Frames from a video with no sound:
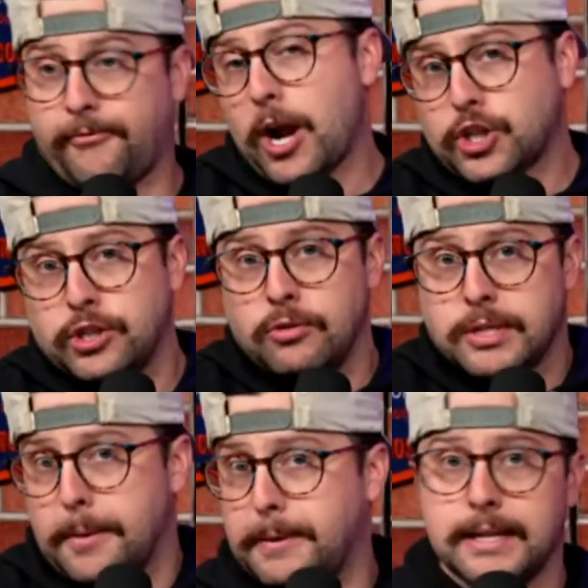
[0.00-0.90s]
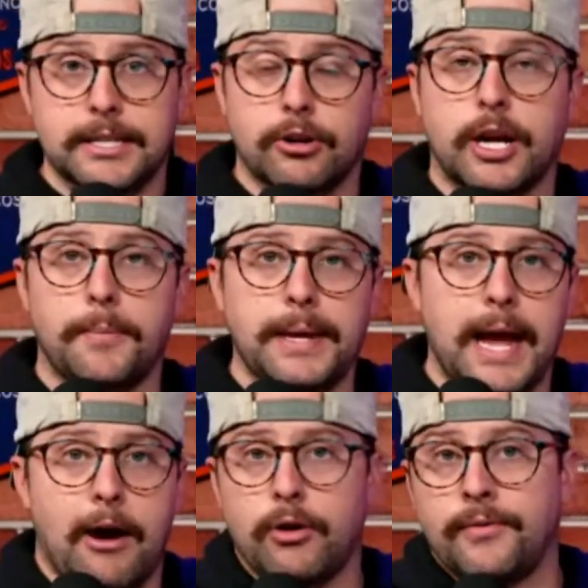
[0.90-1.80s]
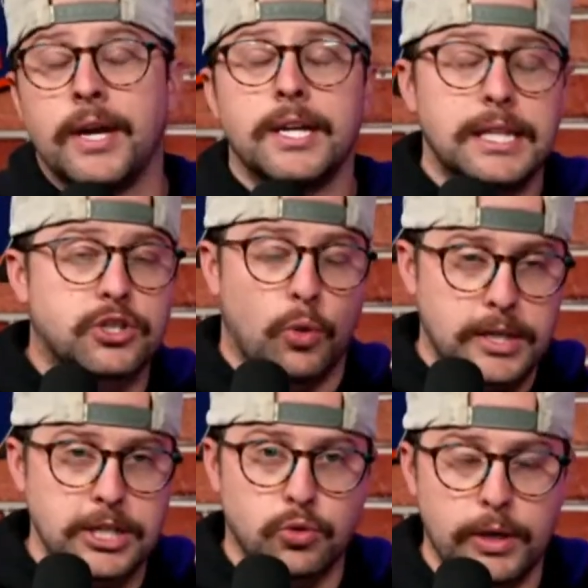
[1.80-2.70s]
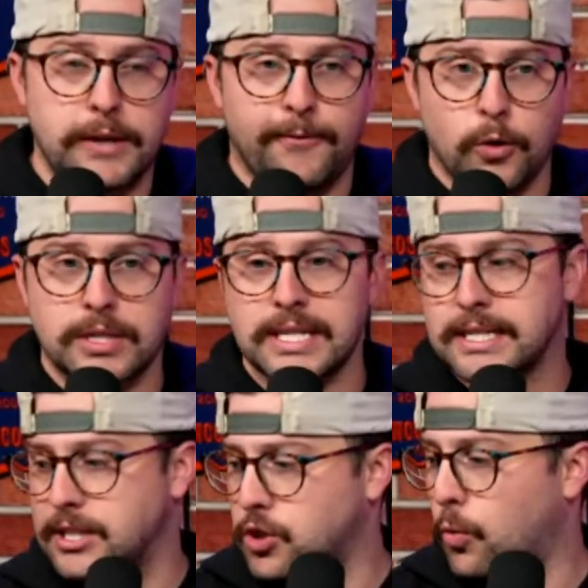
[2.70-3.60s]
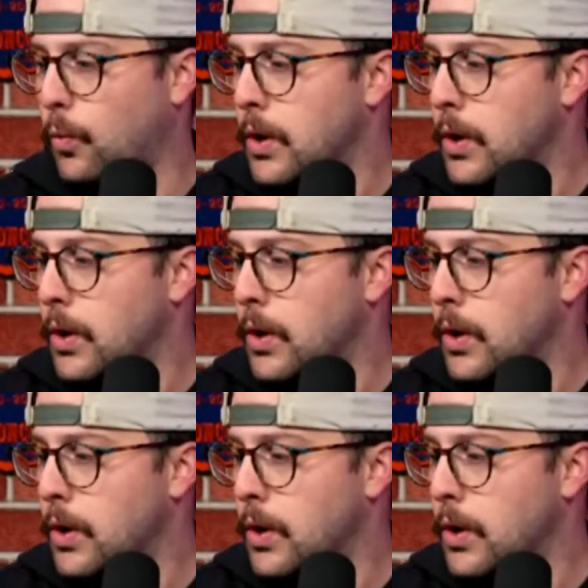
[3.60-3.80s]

fresh news updates that are coming out of the 2024 season. So